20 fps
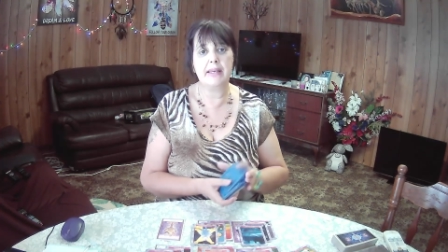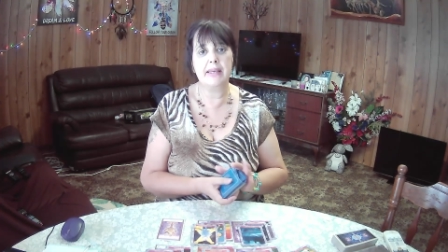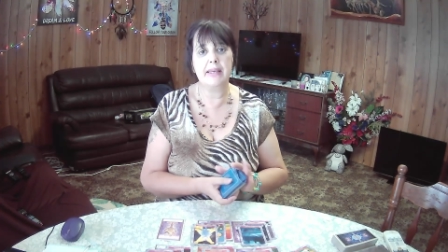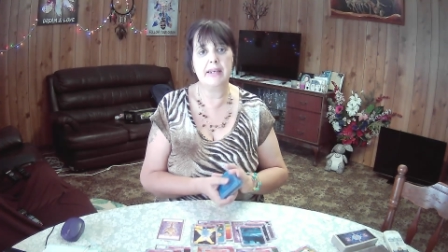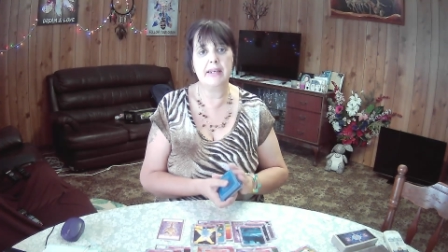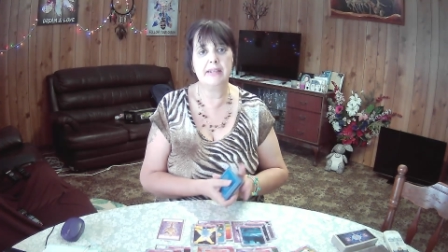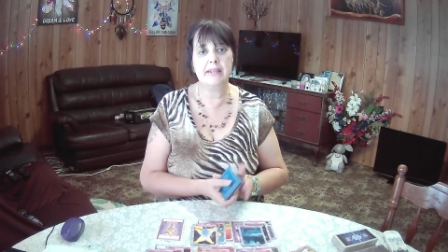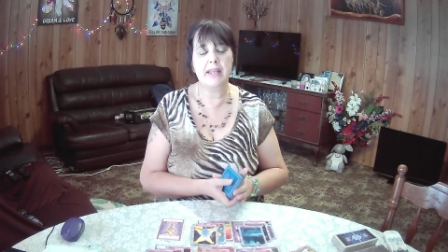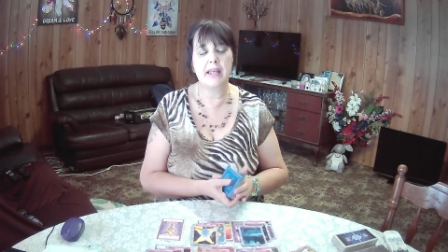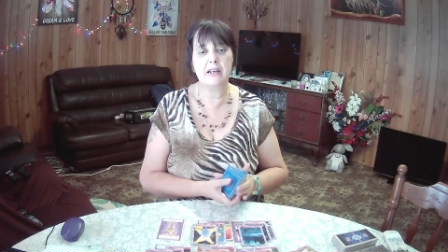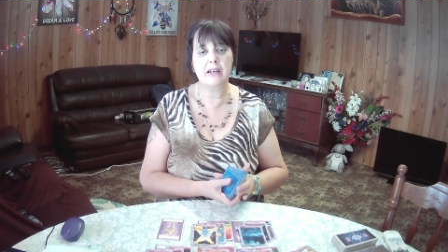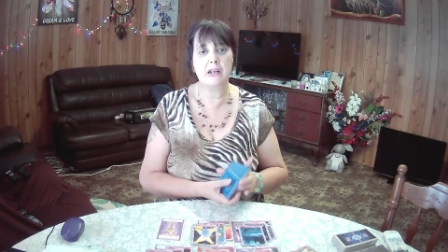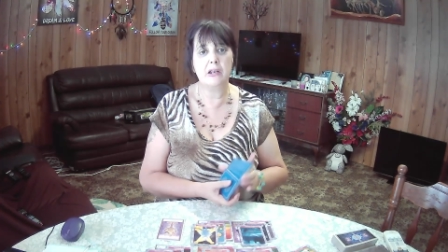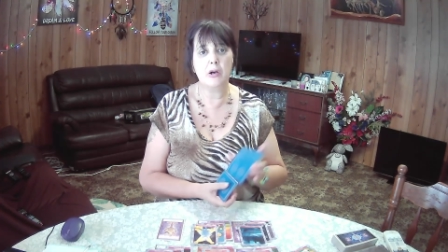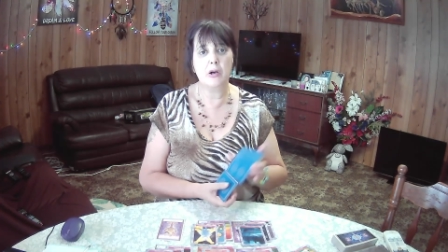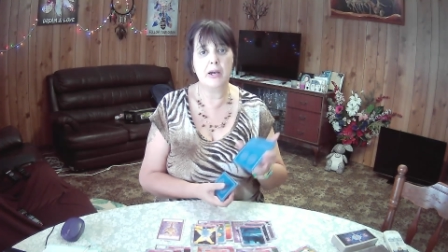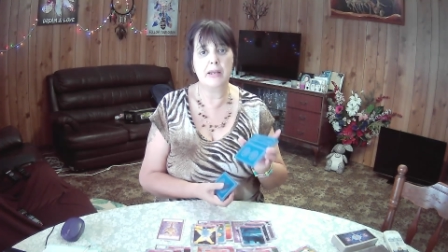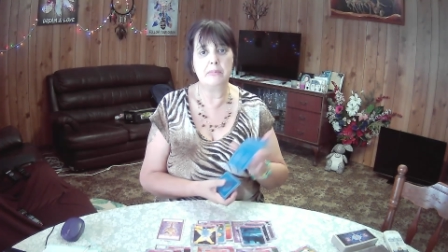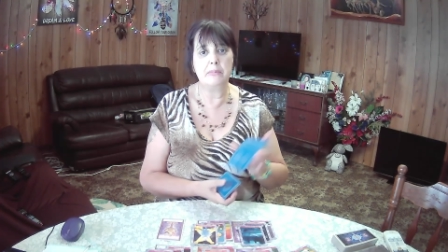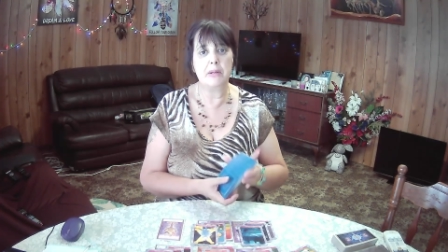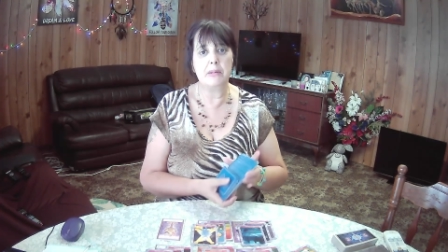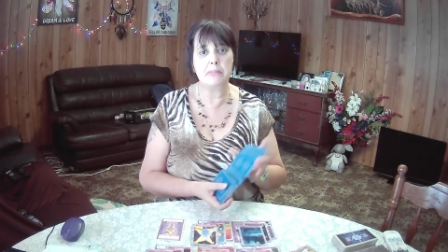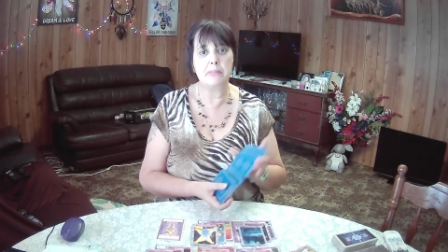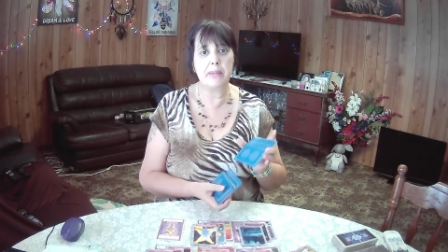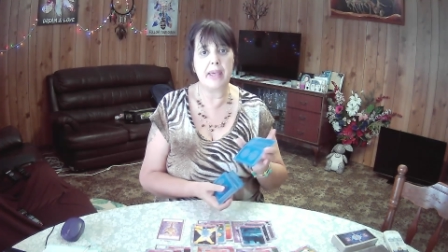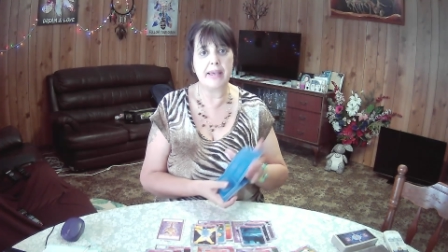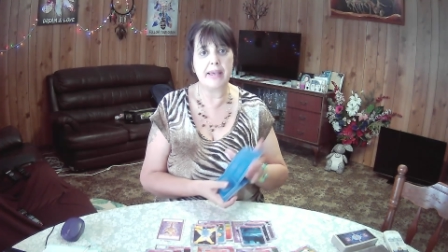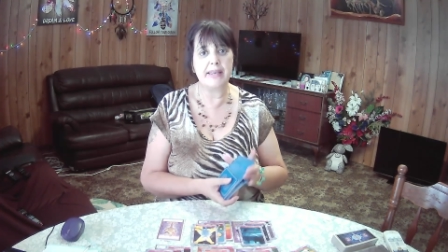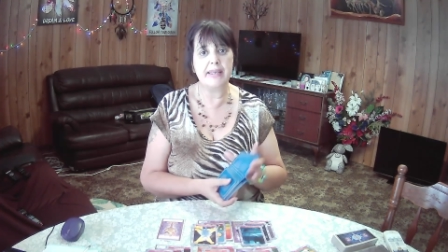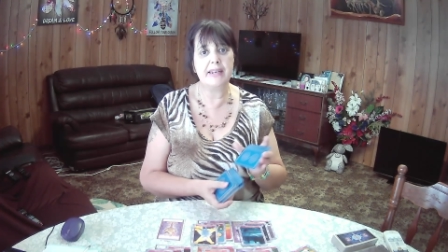getting that alignment
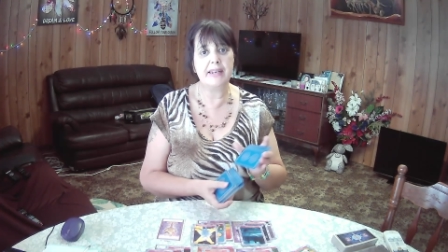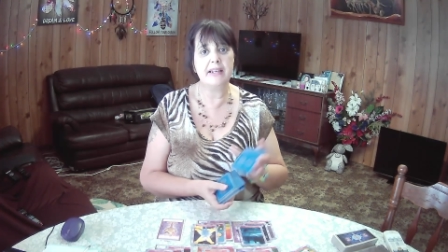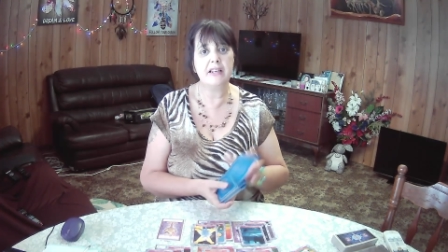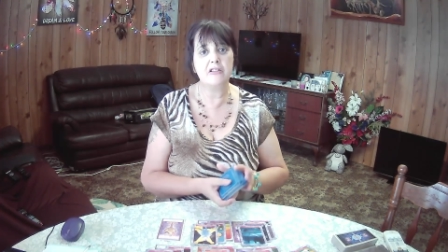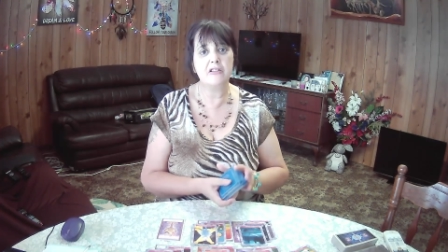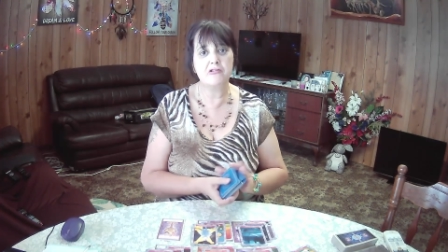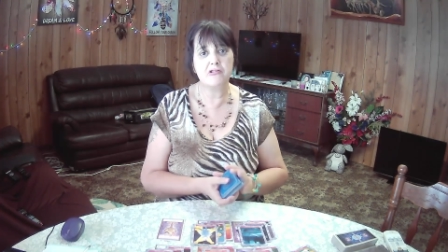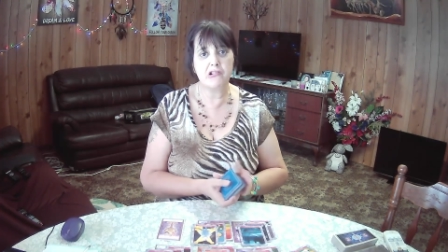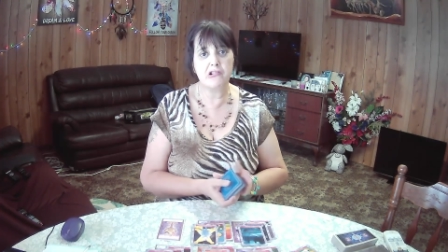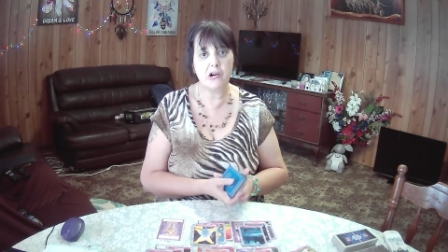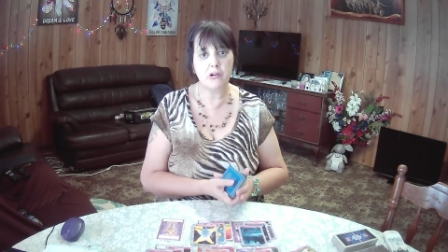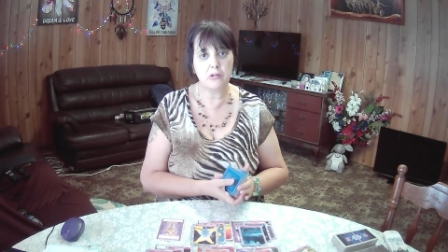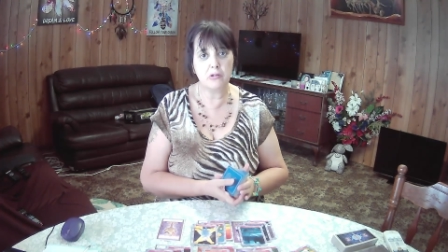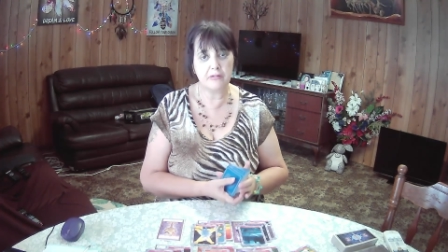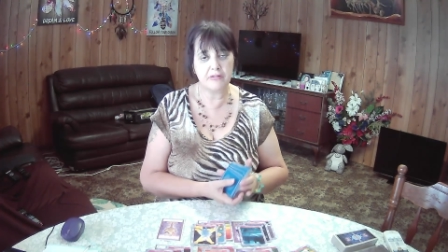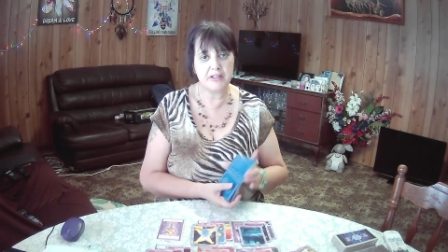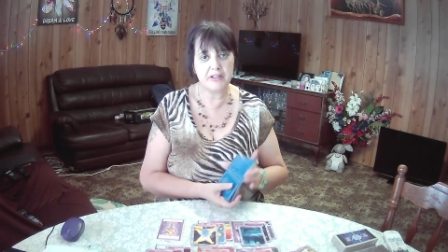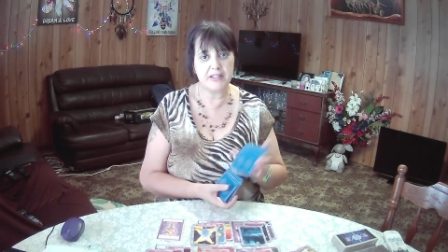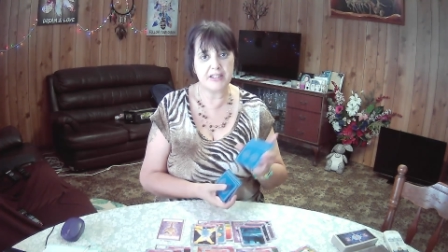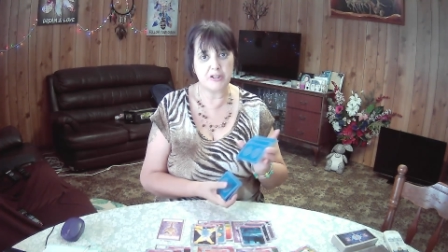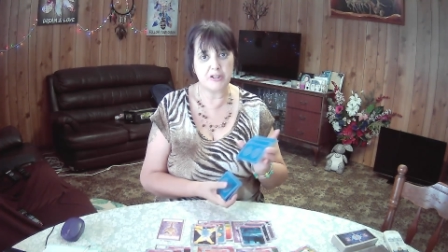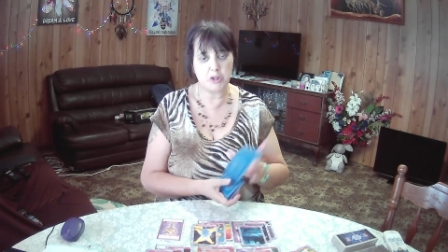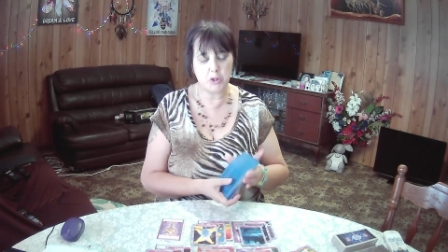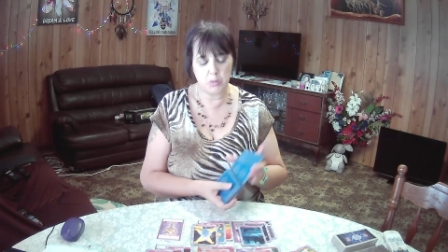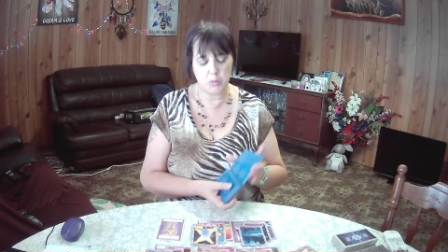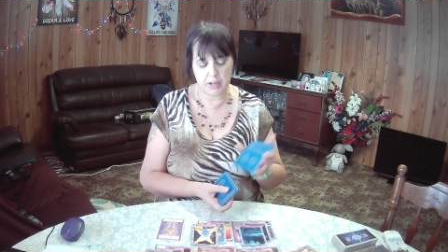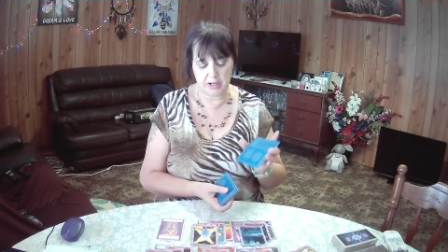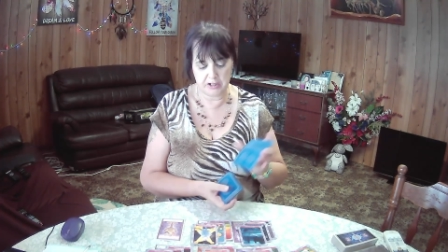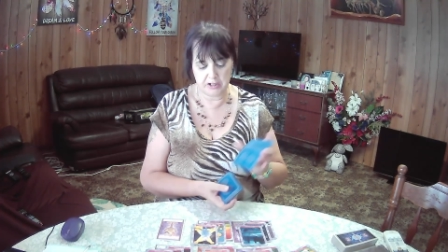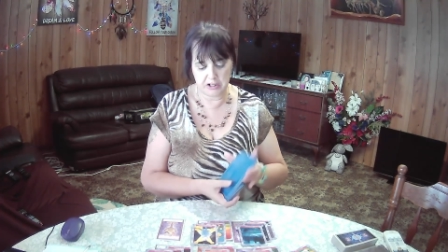back, getting control of the
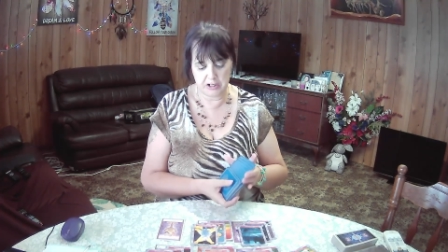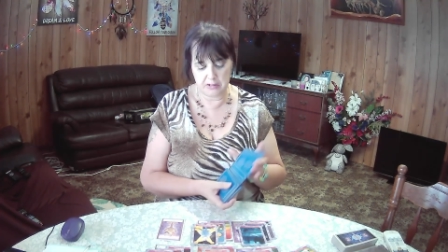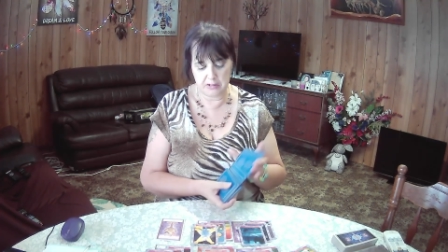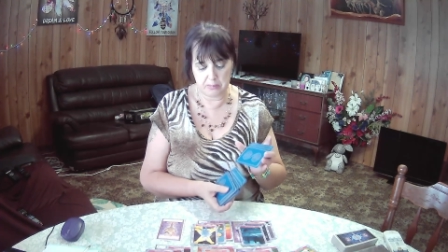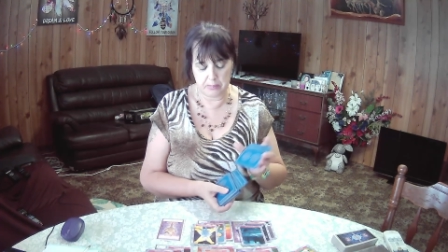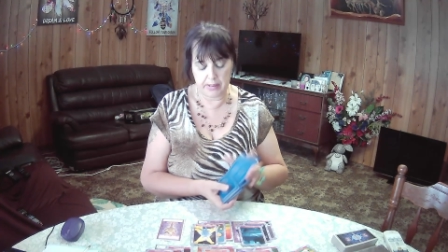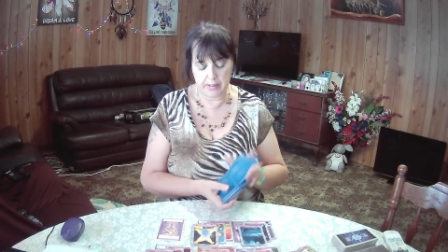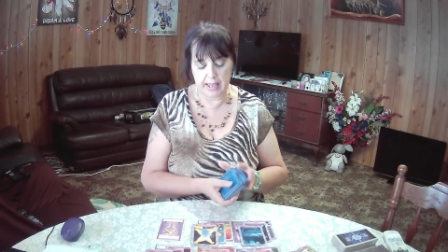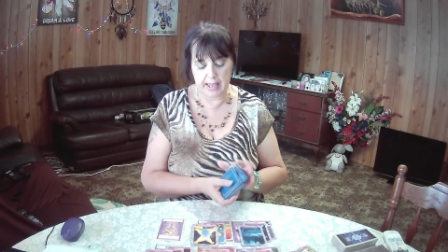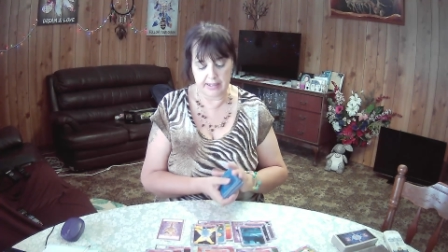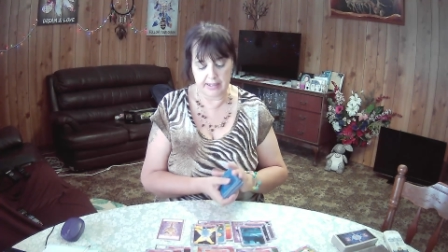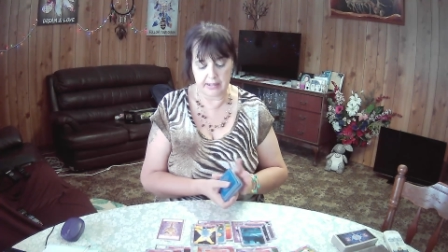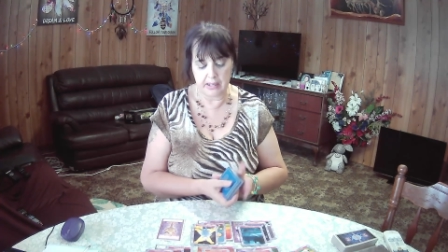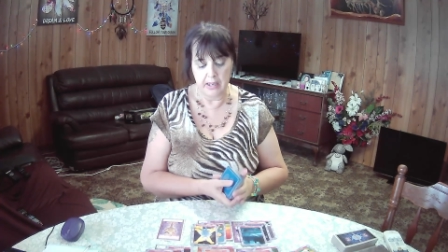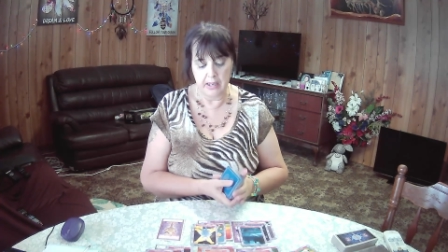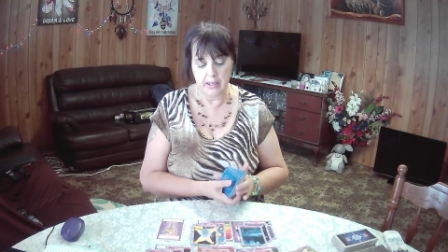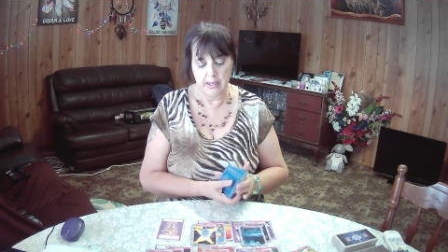situation back,